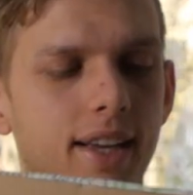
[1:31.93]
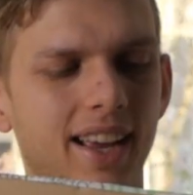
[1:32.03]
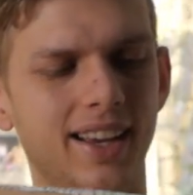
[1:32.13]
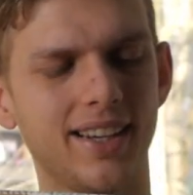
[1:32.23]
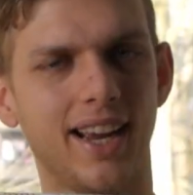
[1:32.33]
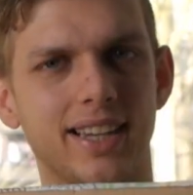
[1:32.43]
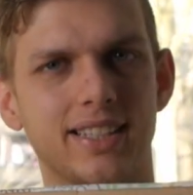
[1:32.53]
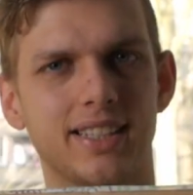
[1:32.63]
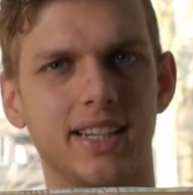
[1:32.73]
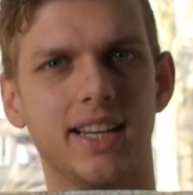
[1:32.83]
and
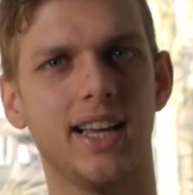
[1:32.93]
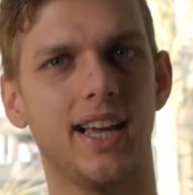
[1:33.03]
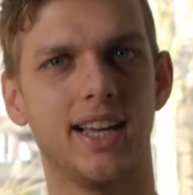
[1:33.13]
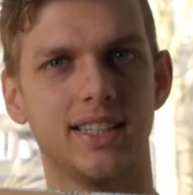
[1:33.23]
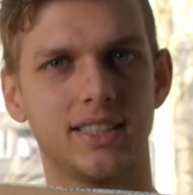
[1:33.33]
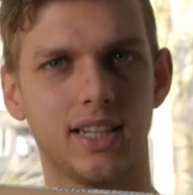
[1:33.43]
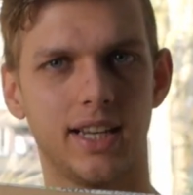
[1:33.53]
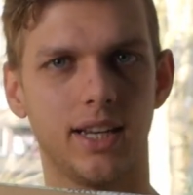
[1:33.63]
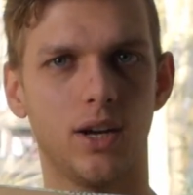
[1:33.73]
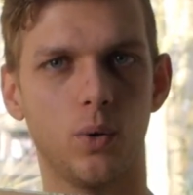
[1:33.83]
AC as
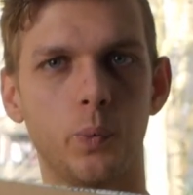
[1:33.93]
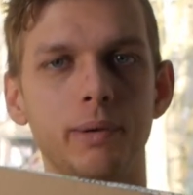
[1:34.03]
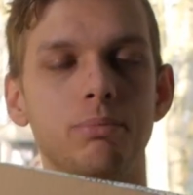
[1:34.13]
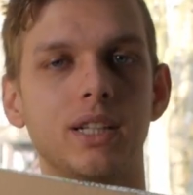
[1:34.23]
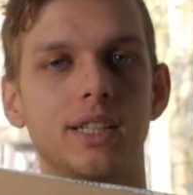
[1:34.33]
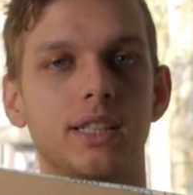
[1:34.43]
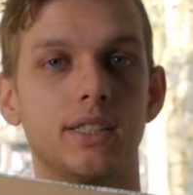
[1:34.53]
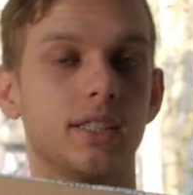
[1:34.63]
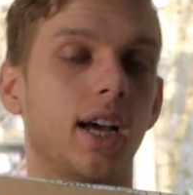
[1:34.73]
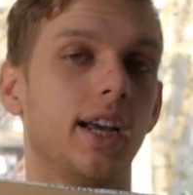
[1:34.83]
a wibbly
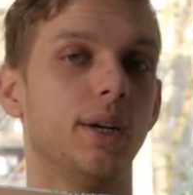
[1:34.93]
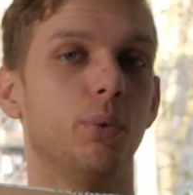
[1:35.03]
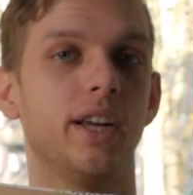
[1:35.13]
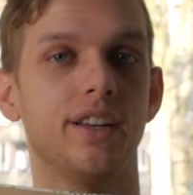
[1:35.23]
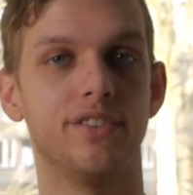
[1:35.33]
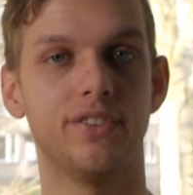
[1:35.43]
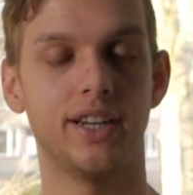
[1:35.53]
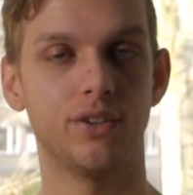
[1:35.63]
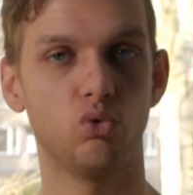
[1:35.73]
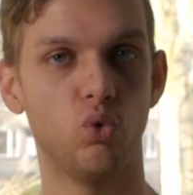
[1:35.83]
sine wave
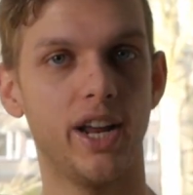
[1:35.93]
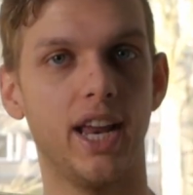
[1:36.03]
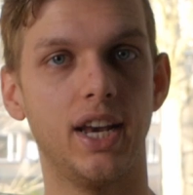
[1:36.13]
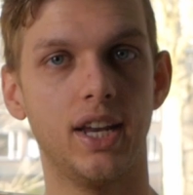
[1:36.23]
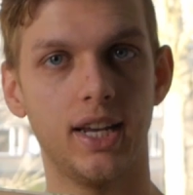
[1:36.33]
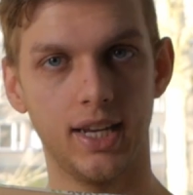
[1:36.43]
in red.